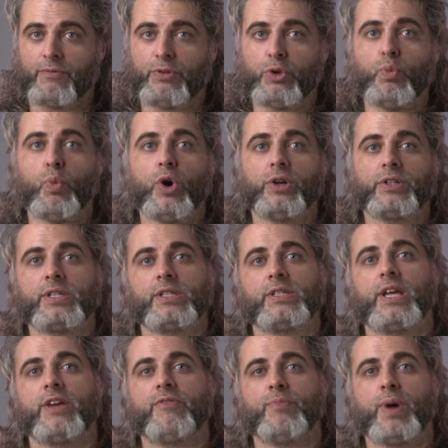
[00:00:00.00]
if you want to
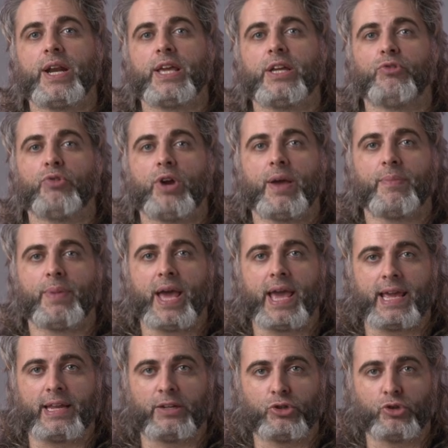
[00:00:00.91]
save money, grab
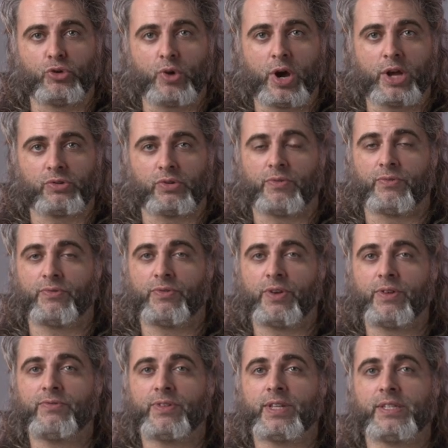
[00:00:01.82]
a
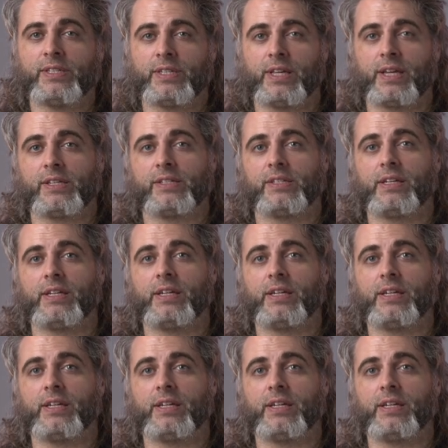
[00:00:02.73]
256